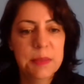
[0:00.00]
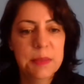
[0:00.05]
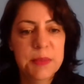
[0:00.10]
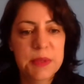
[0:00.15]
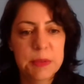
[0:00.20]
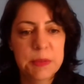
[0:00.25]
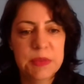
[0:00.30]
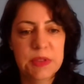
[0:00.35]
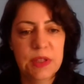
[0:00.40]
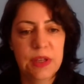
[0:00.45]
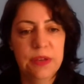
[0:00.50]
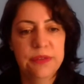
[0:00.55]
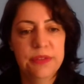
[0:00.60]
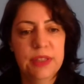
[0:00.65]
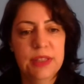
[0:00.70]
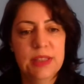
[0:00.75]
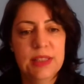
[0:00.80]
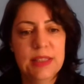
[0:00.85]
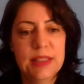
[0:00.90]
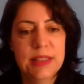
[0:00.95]
And the
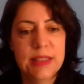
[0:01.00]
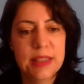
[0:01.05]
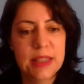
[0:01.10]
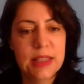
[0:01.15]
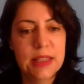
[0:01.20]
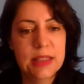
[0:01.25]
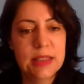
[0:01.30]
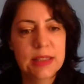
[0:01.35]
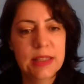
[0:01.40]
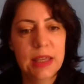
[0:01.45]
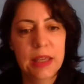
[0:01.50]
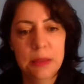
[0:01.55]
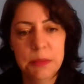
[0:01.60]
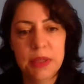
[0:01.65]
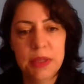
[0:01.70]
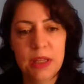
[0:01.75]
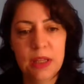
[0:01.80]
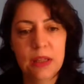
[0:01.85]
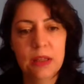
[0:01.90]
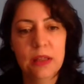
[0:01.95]
symptoms of the disease
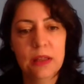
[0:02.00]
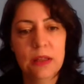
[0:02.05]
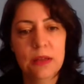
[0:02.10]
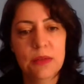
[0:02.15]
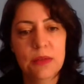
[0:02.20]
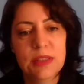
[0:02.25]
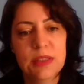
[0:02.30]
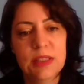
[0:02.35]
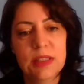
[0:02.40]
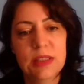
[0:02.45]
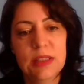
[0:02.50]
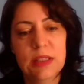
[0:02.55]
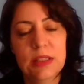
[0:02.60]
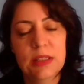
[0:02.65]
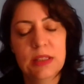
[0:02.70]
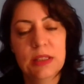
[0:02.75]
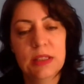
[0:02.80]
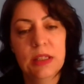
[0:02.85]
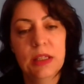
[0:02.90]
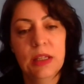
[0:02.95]
can be
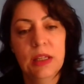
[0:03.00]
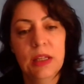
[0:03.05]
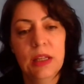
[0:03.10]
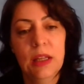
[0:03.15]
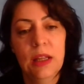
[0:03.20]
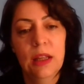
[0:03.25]
consisted